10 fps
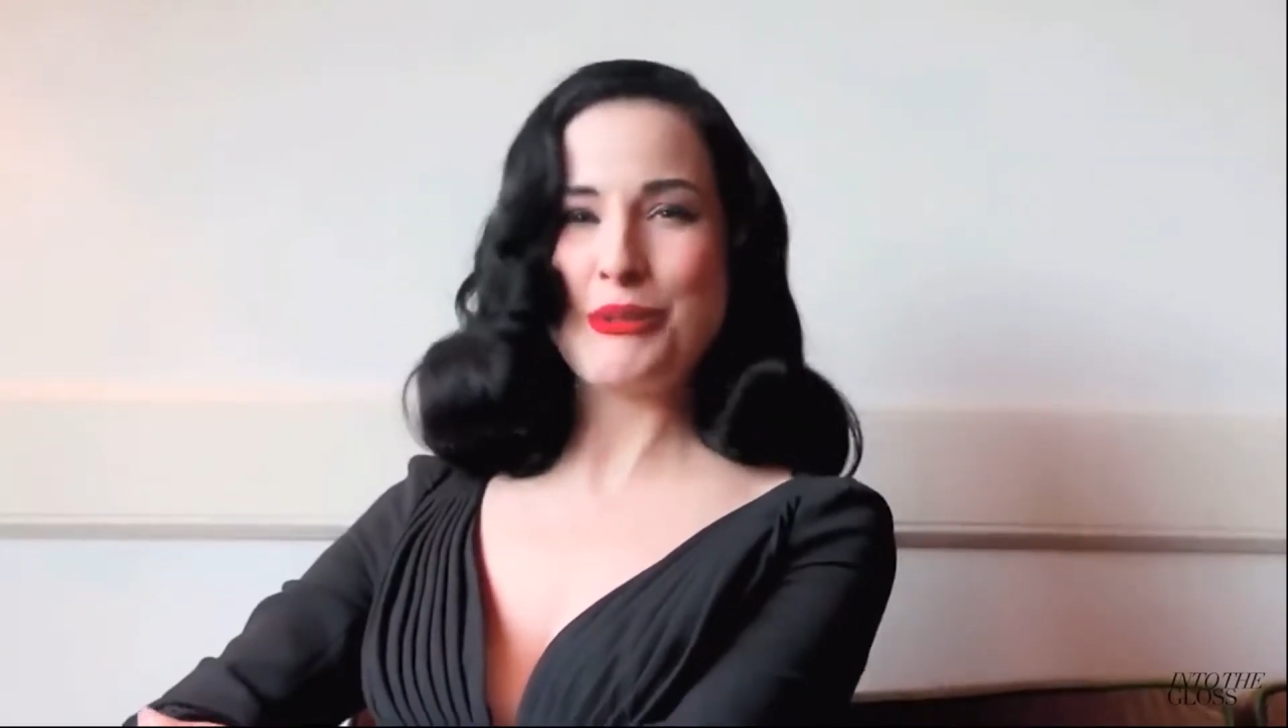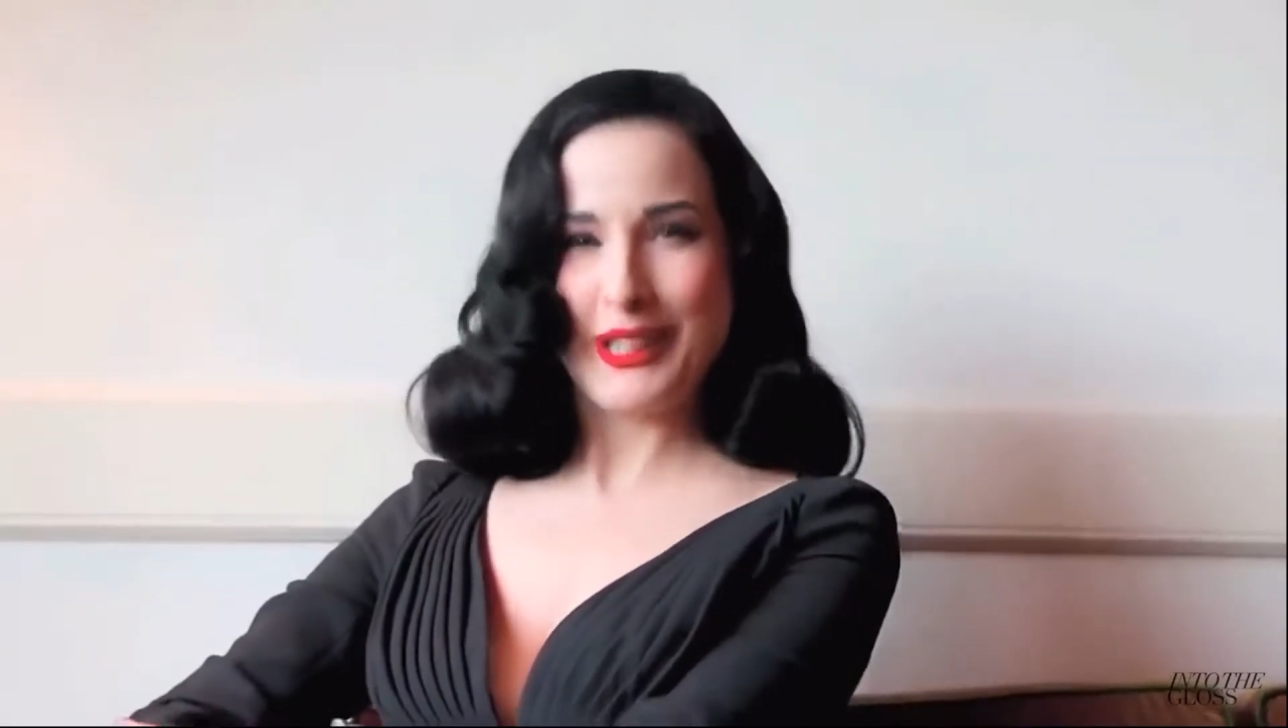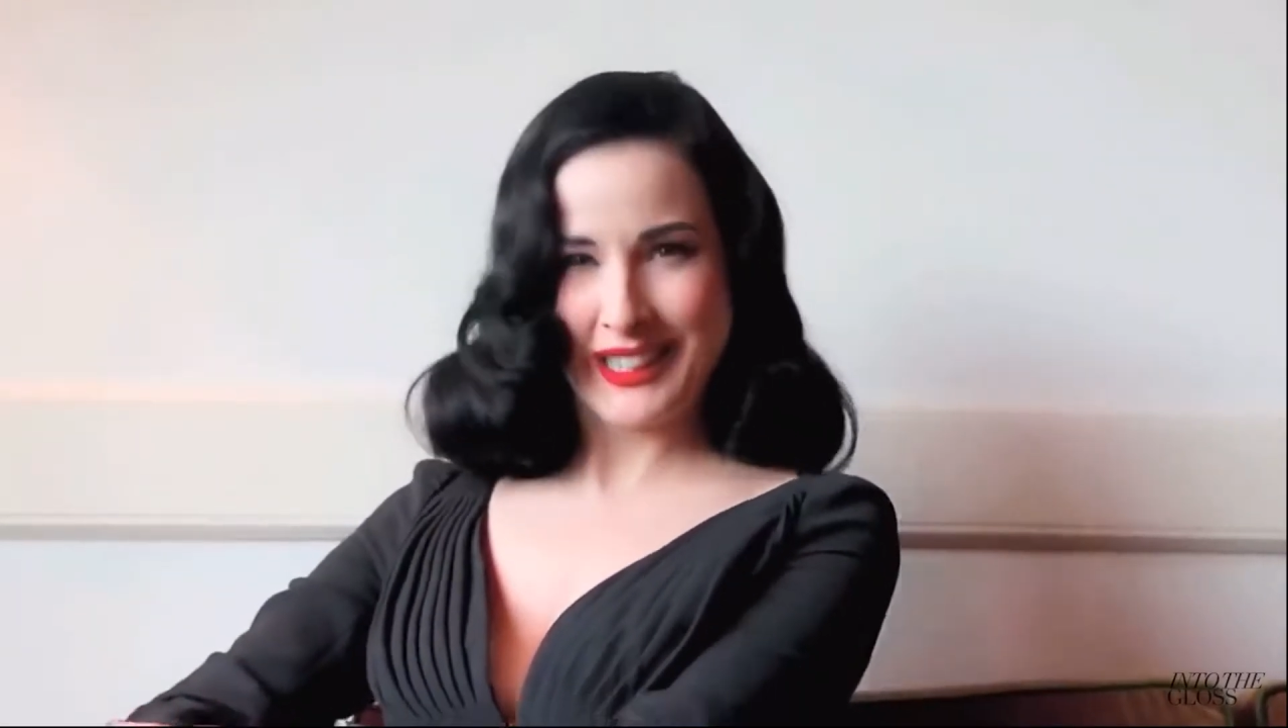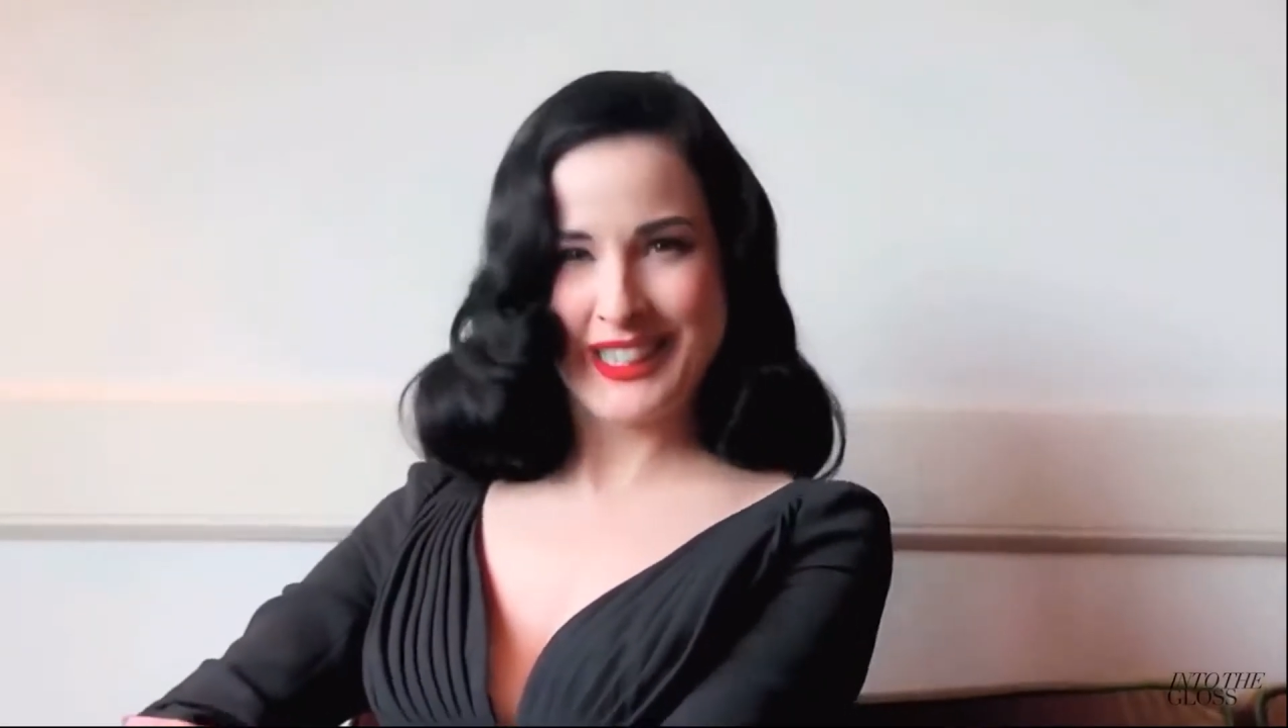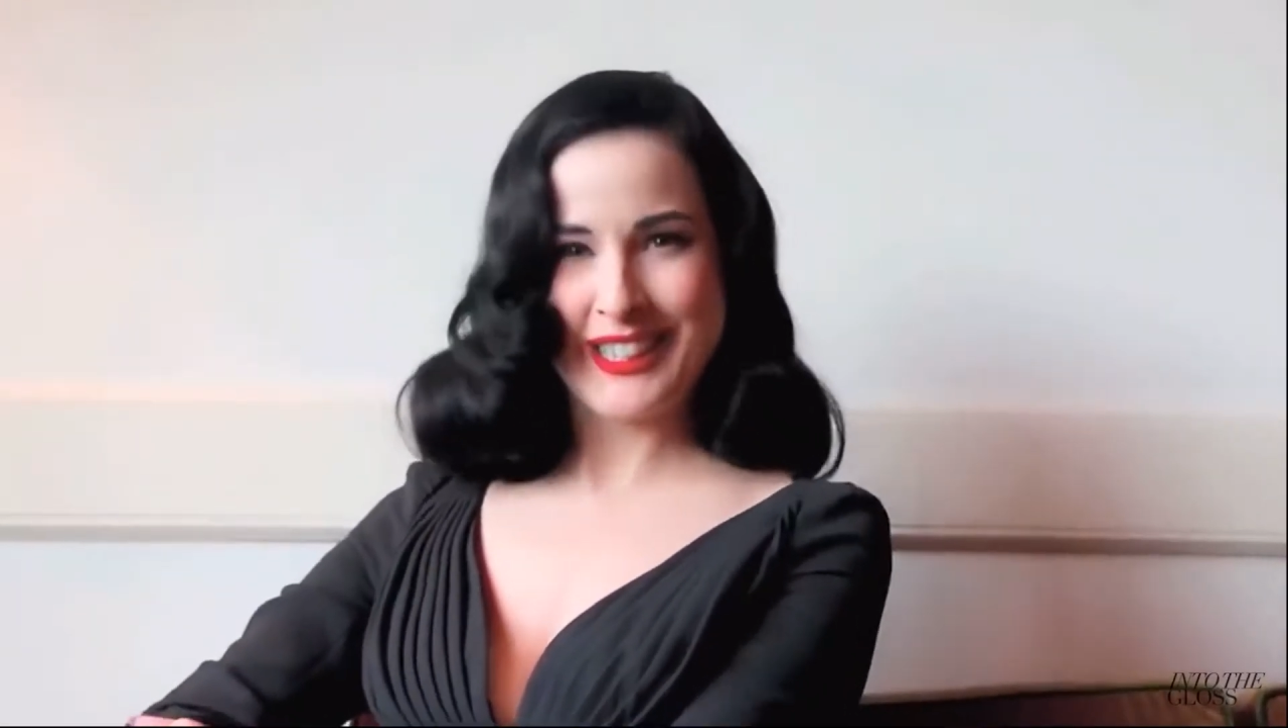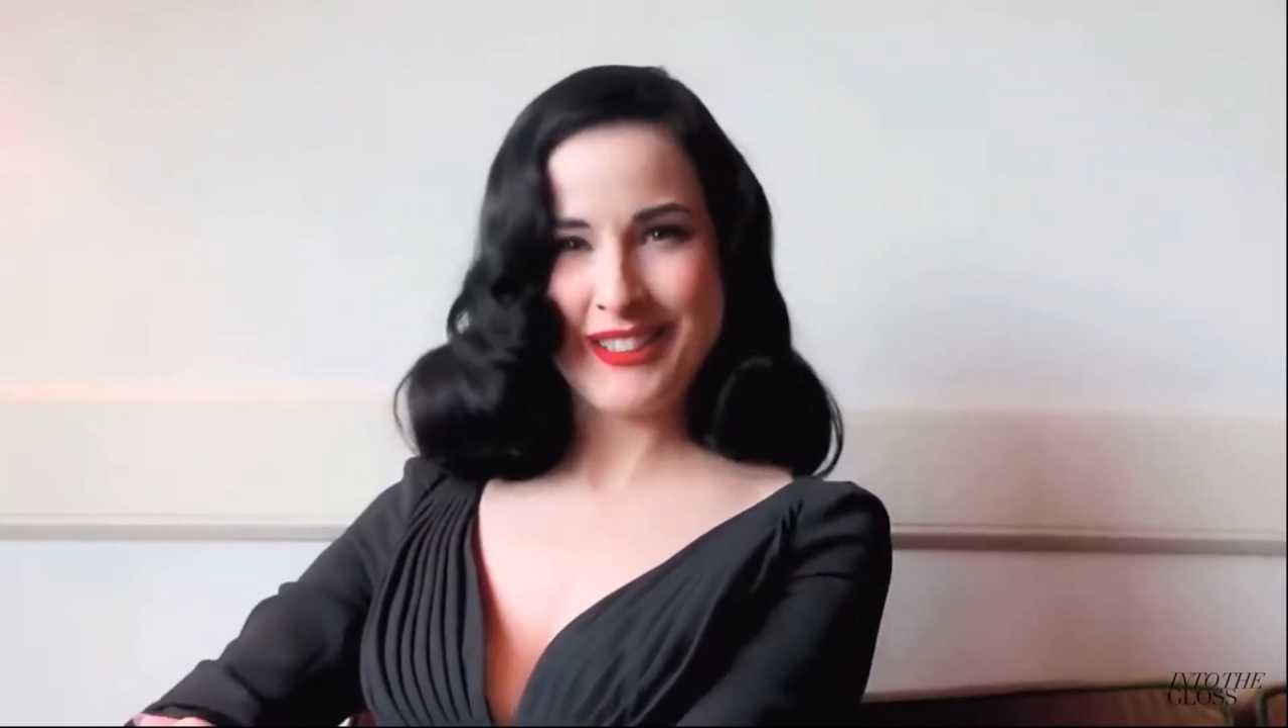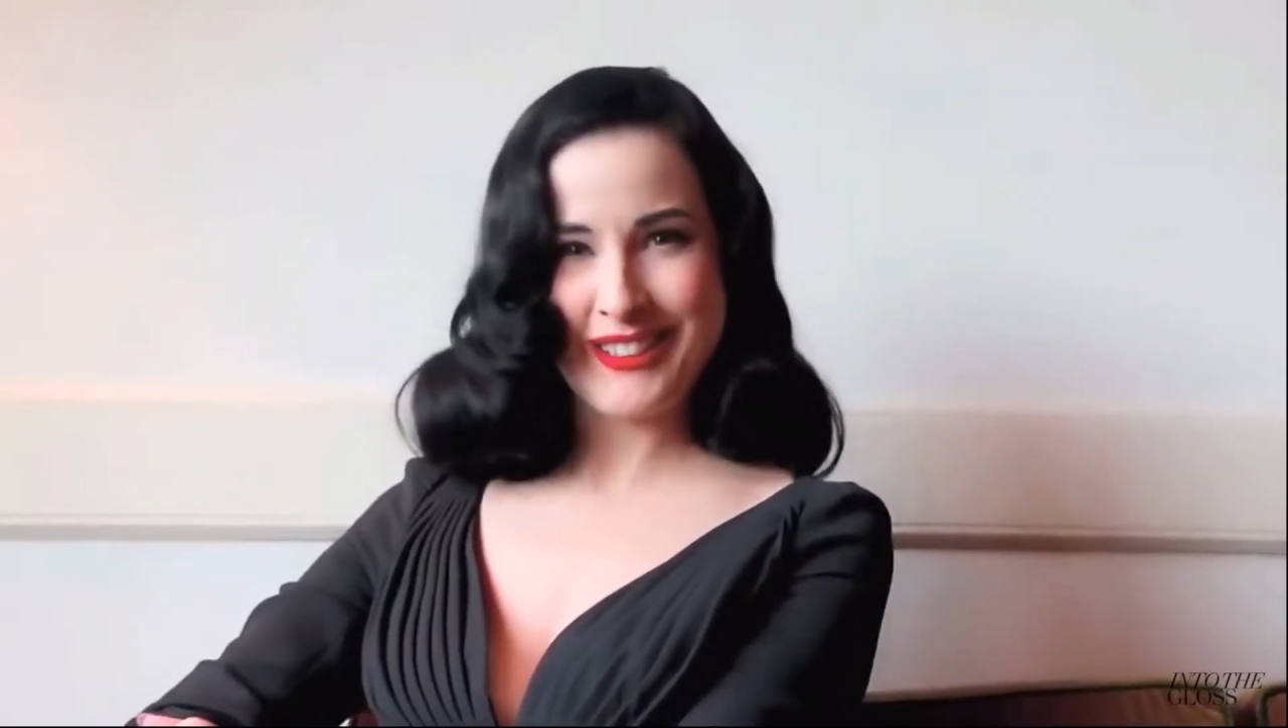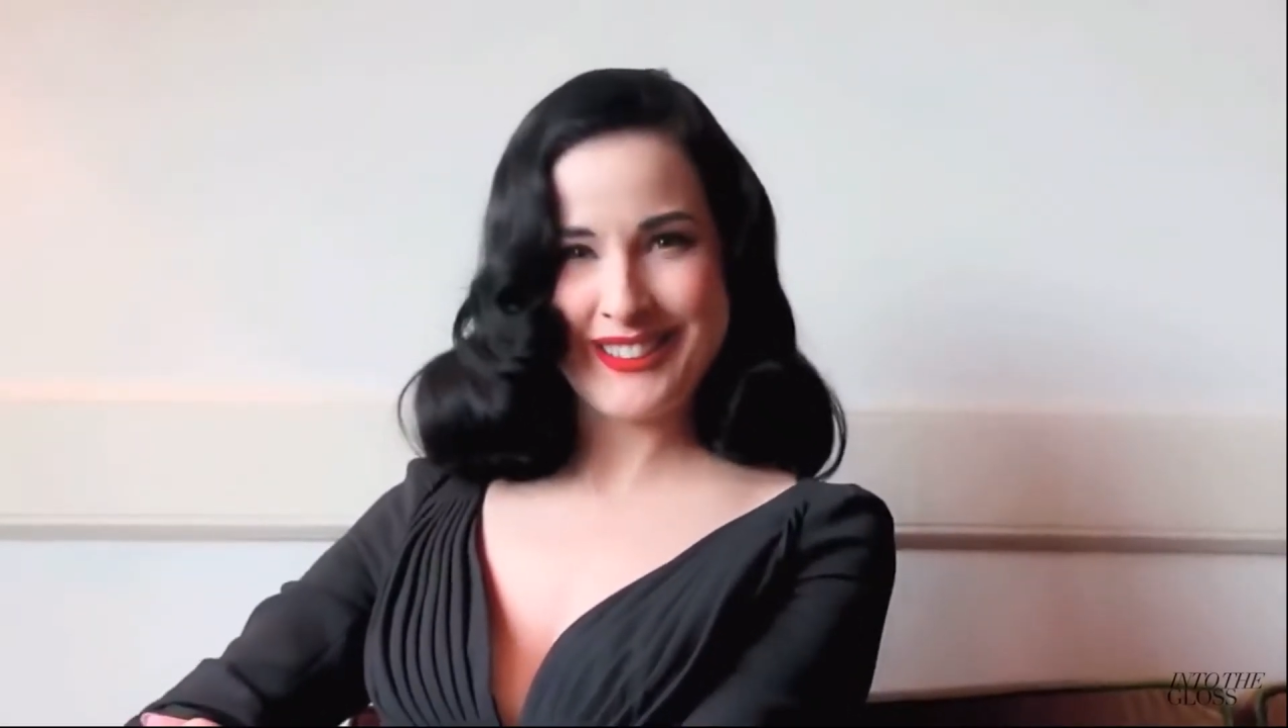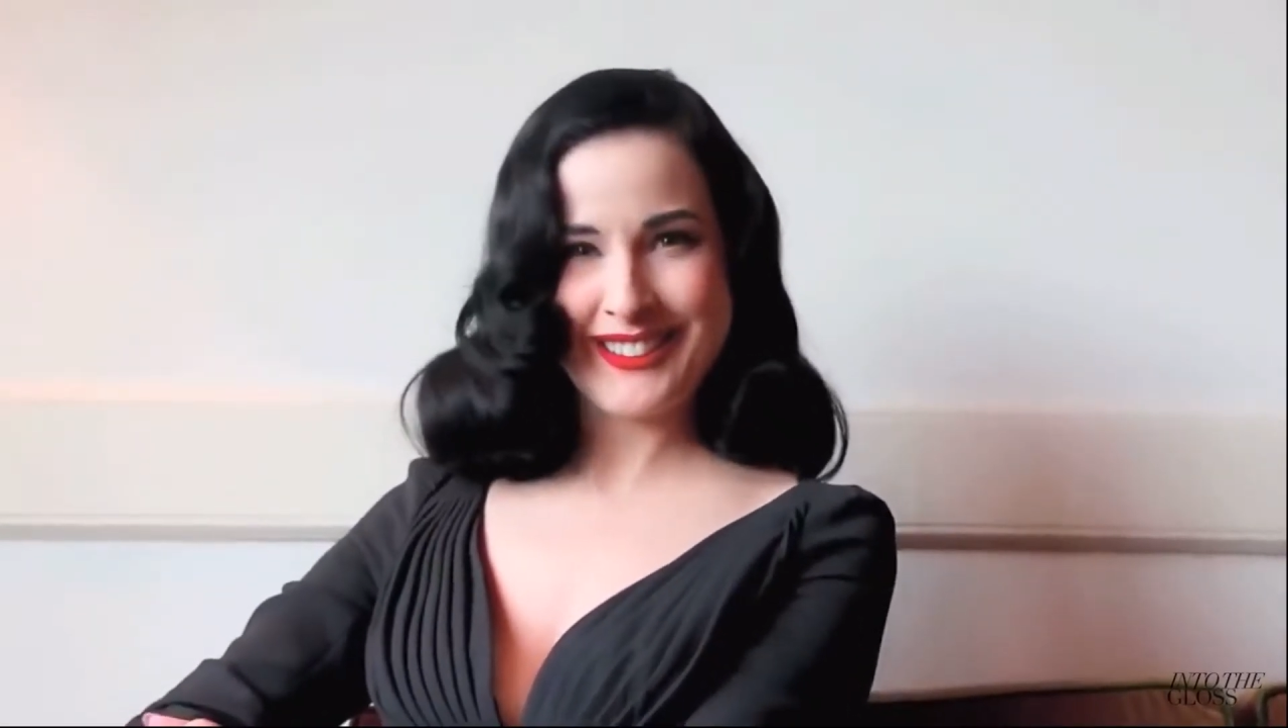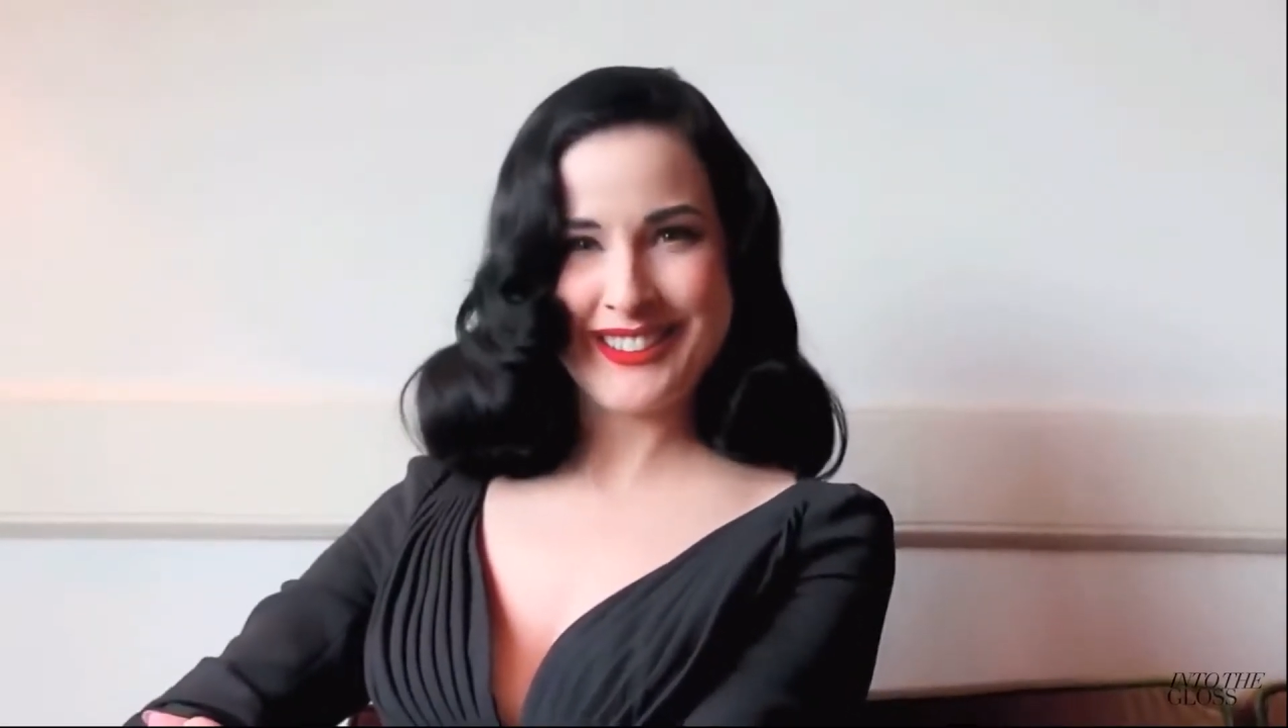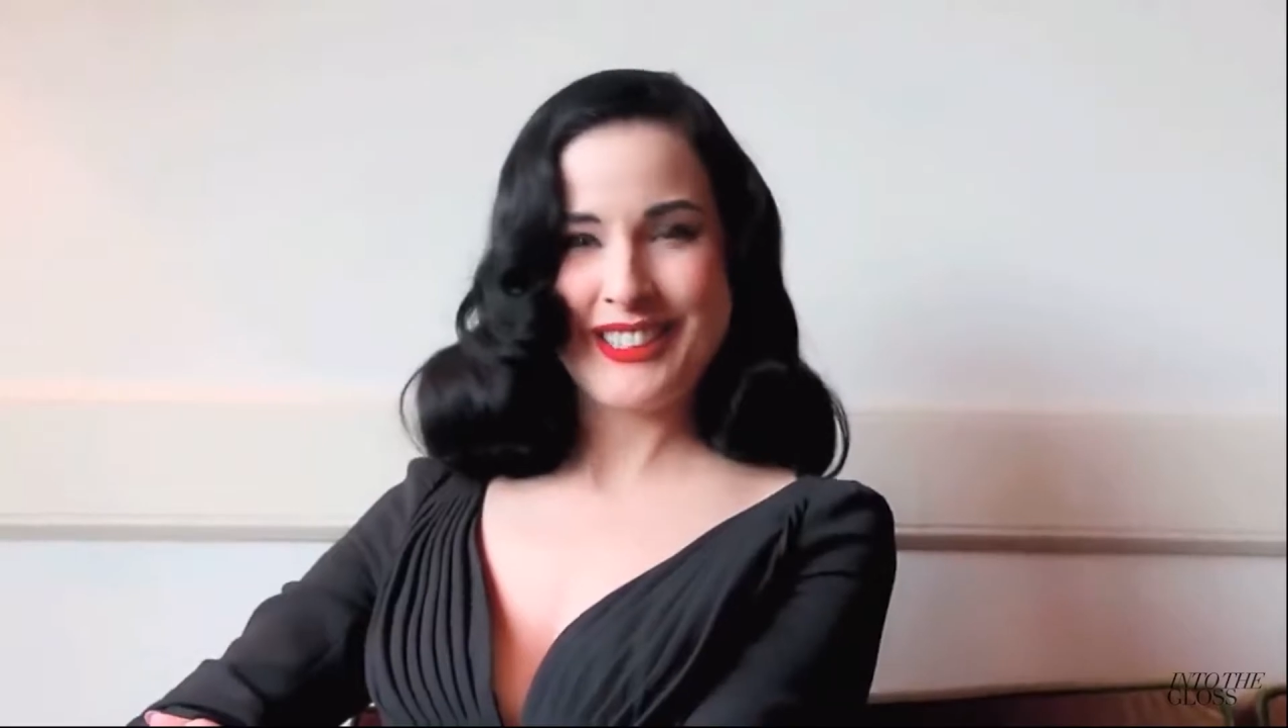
want to hear.